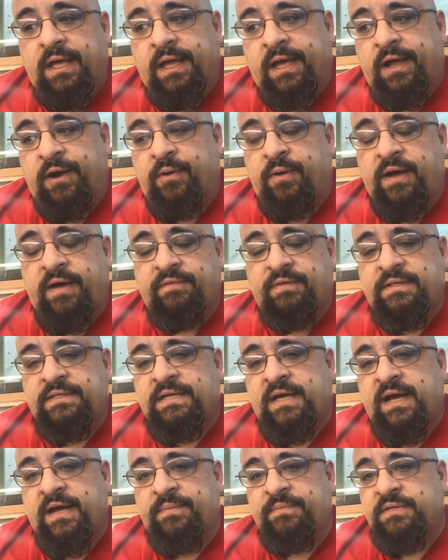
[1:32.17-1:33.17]
I don't have the
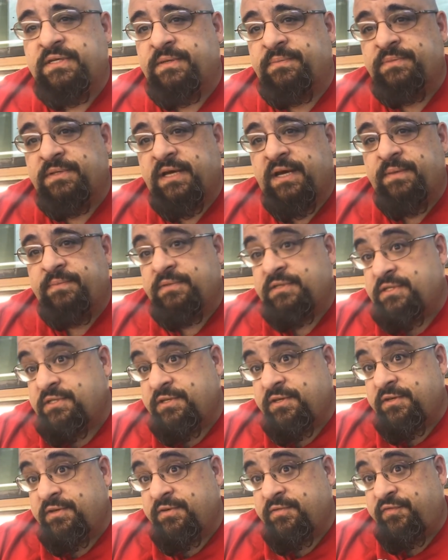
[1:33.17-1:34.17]
time sometimes
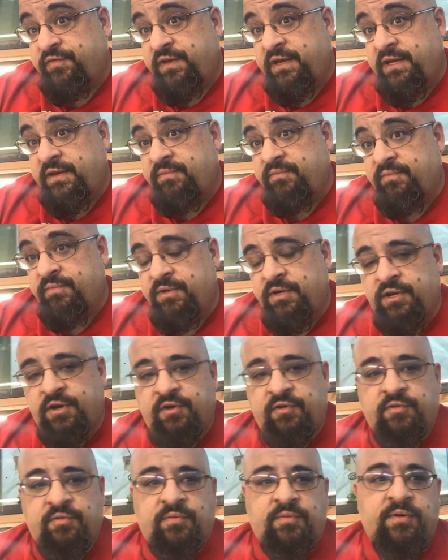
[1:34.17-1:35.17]
to feed, you
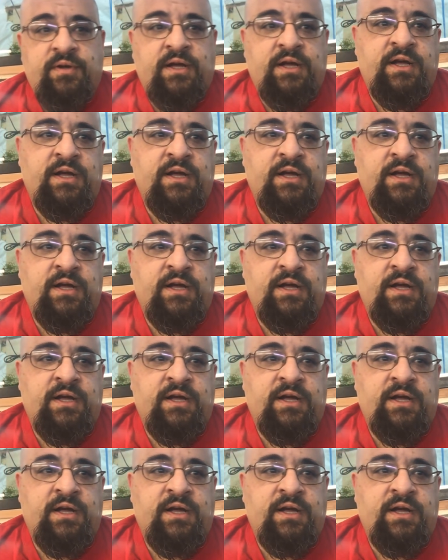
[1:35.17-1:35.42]
know,